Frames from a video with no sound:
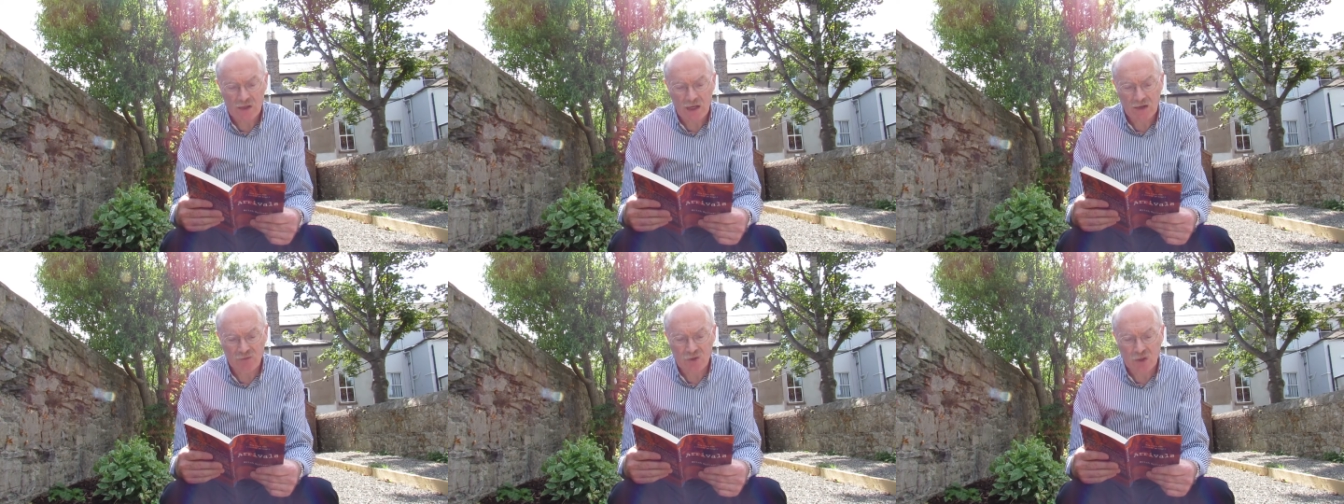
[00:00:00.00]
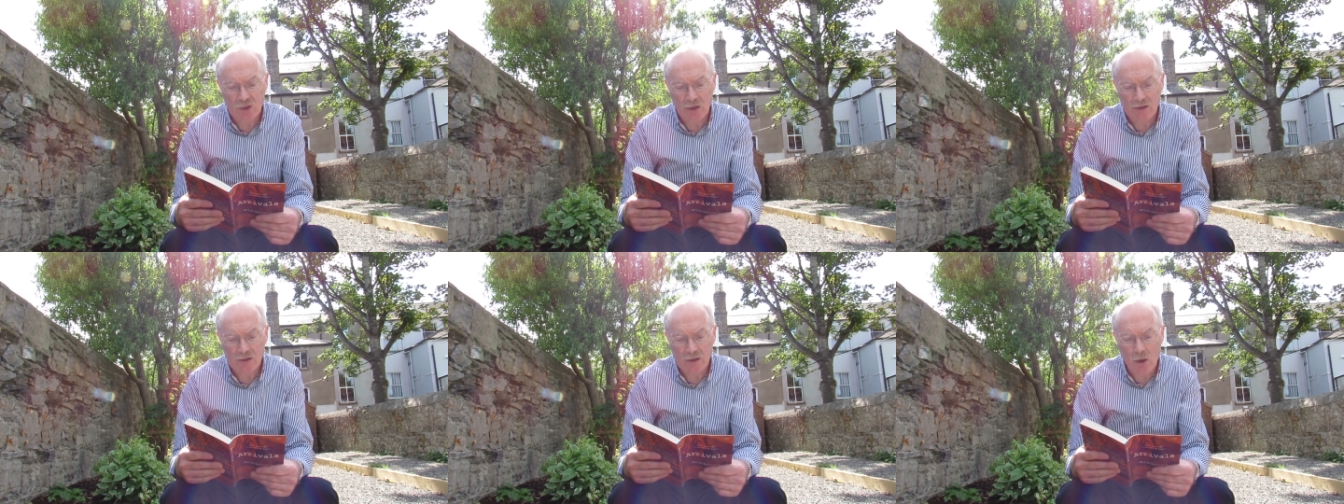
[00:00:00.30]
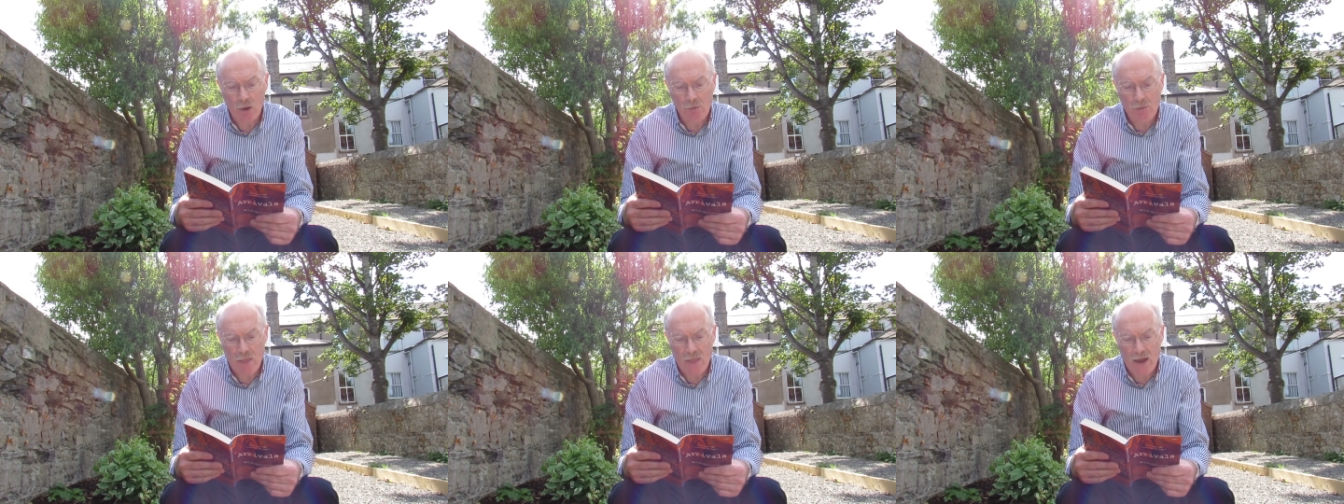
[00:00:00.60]
If she got it
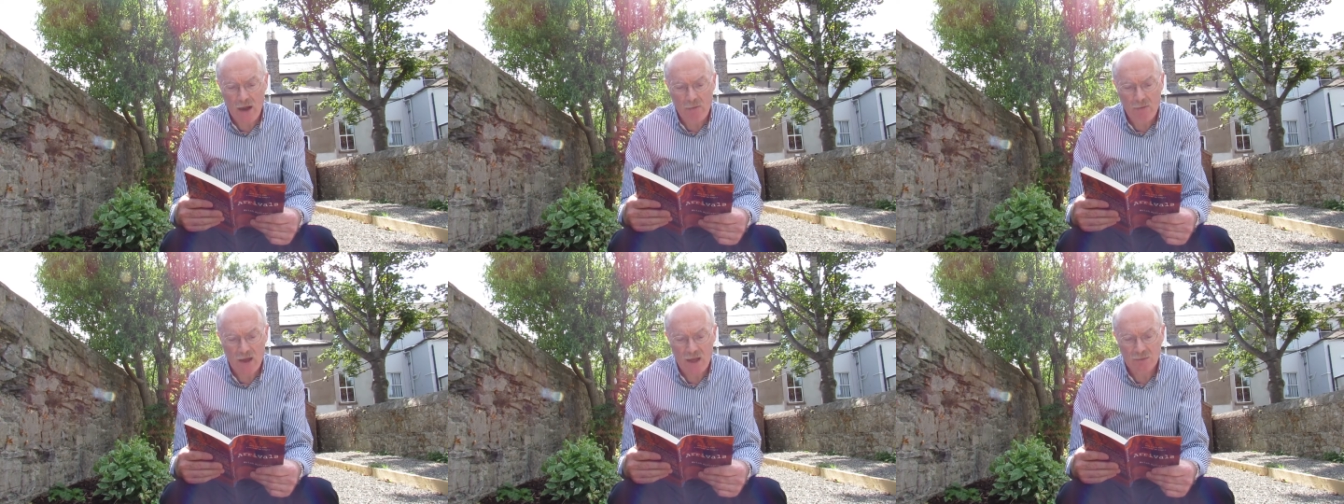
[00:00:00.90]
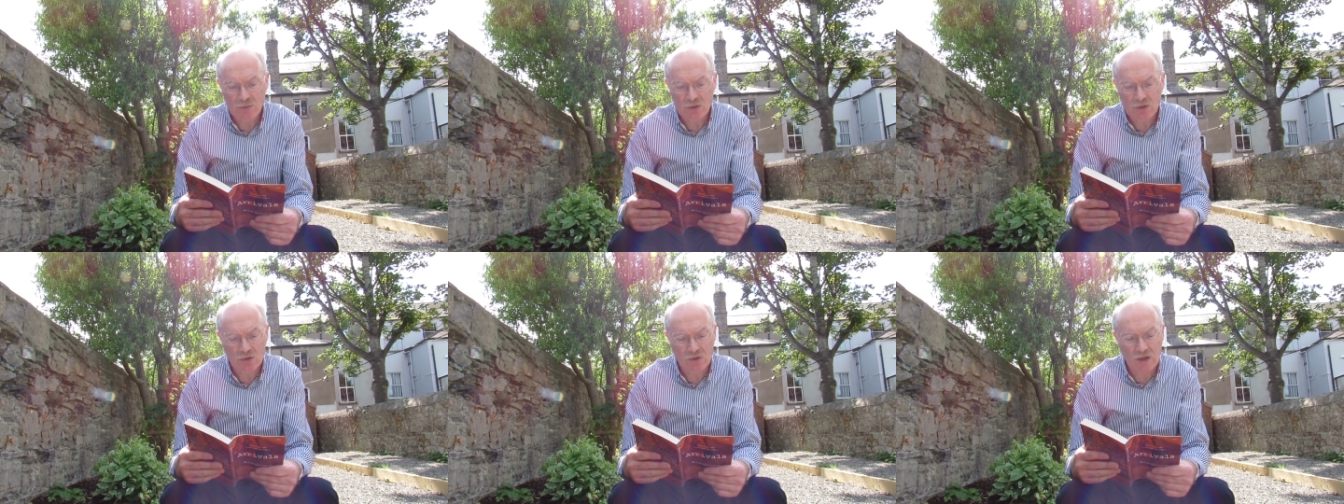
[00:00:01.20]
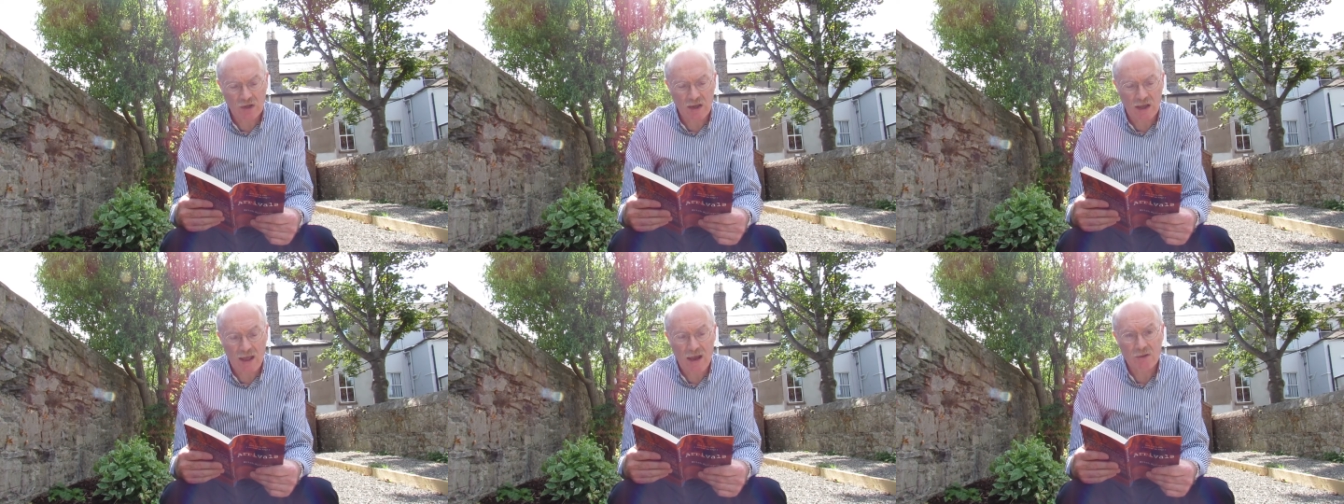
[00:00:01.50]
open now, maybe she
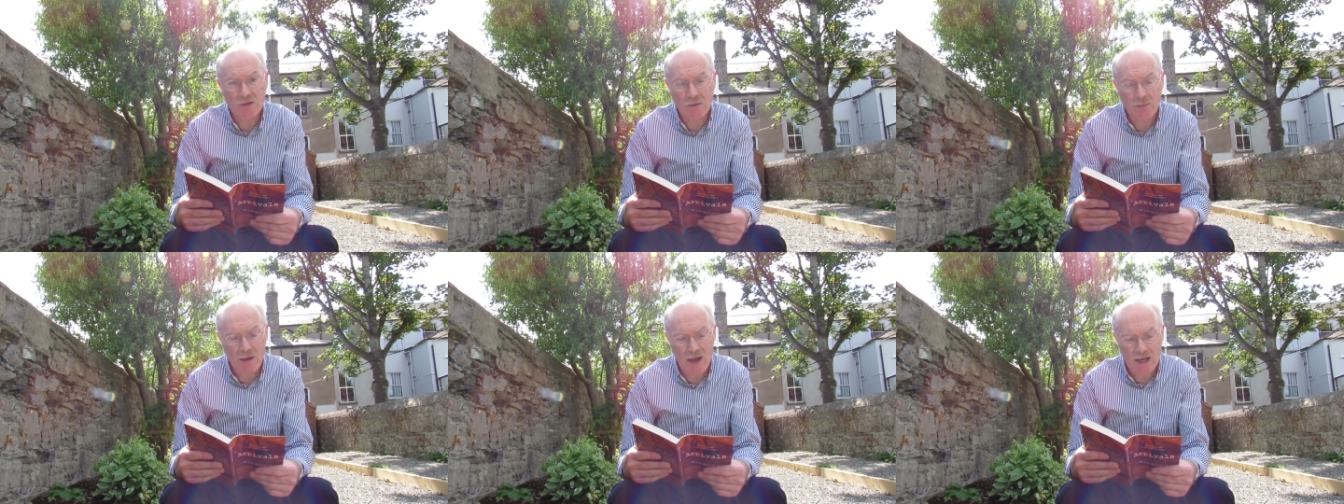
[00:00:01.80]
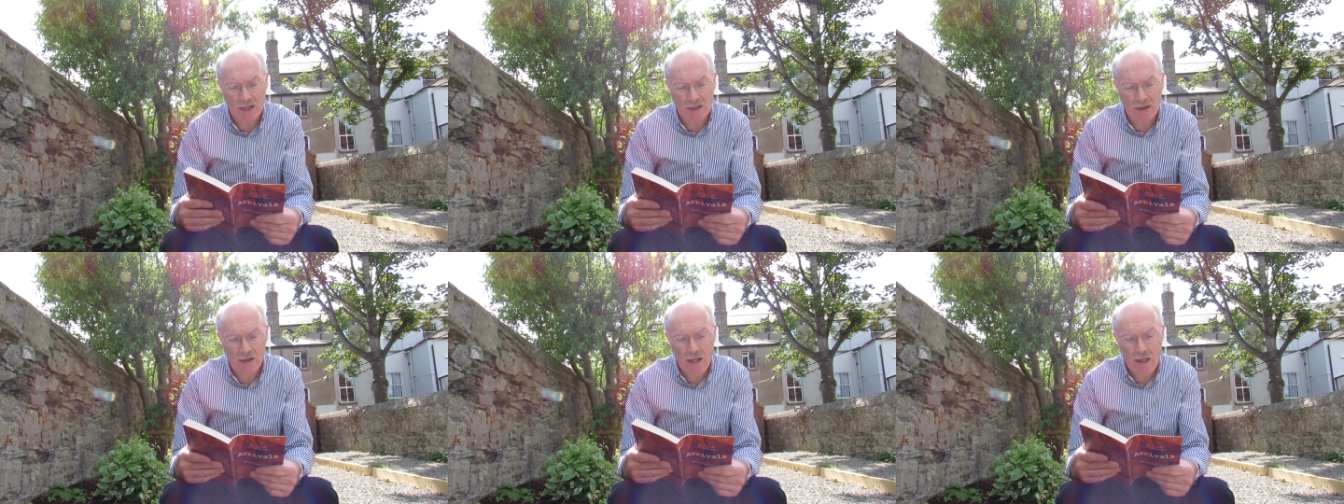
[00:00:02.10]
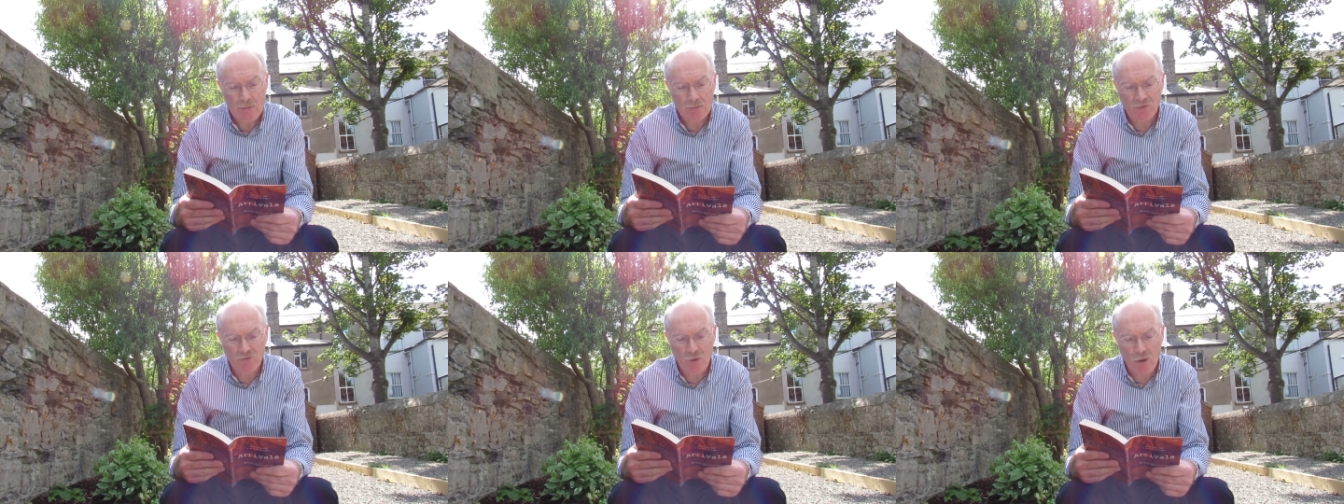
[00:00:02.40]
could get out the back
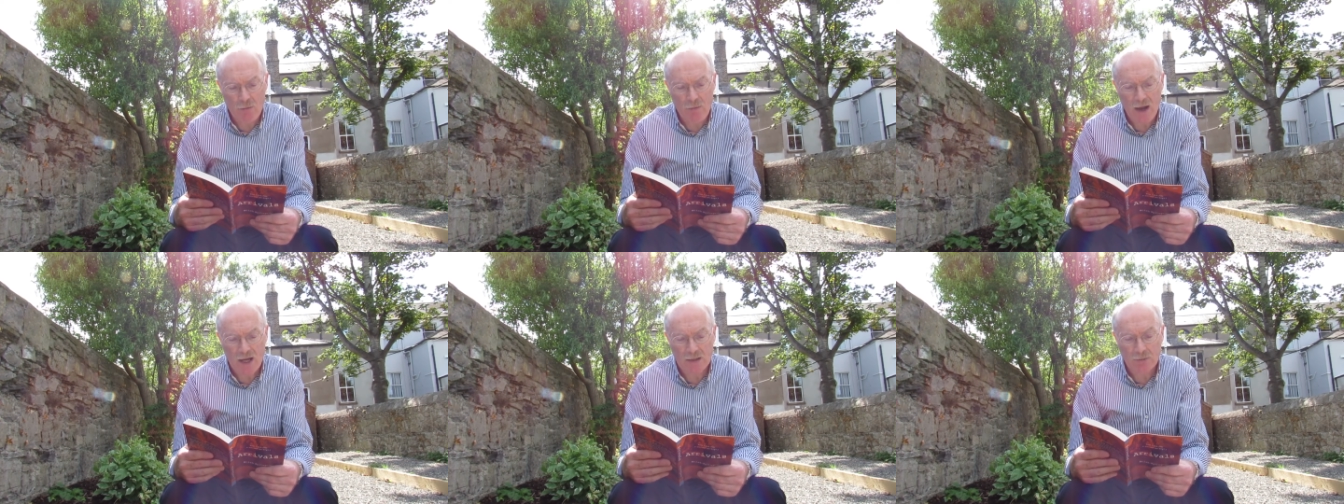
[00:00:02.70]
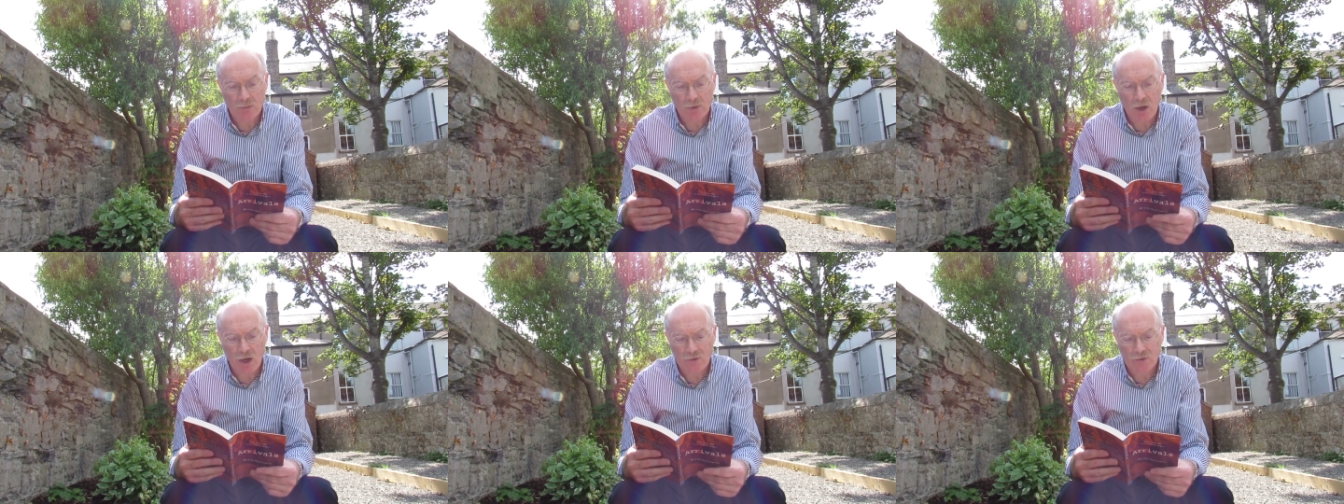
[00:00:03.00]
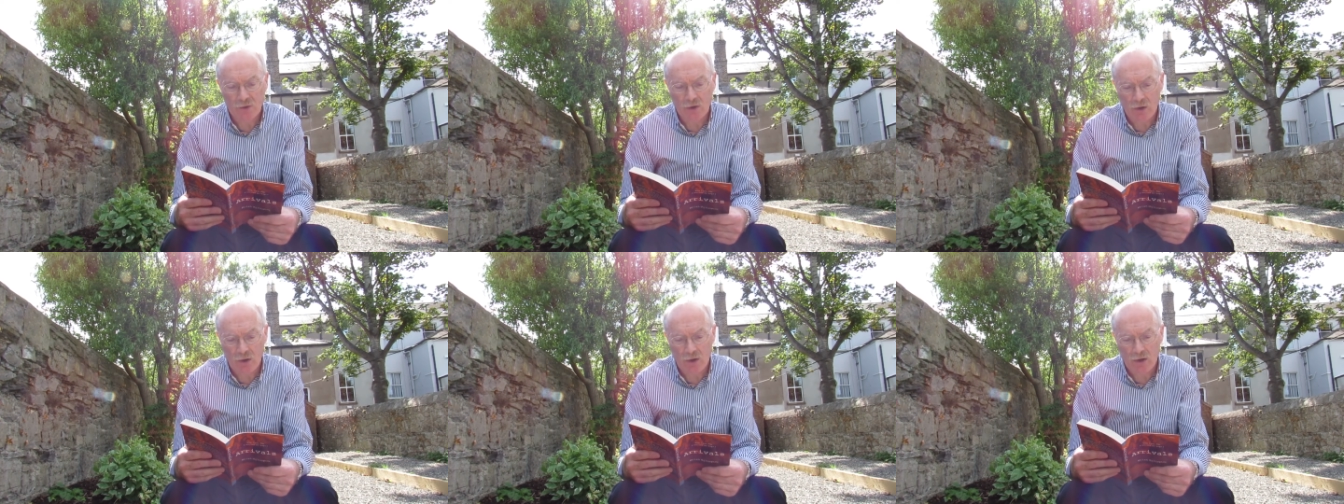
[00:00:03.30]
before Packham got
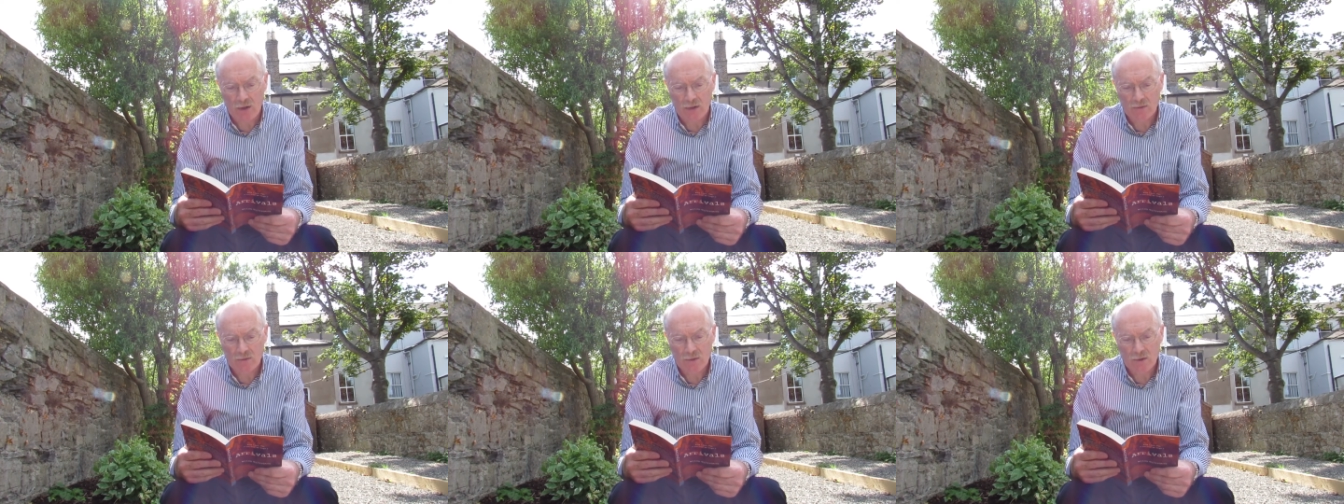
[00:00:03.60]
to her.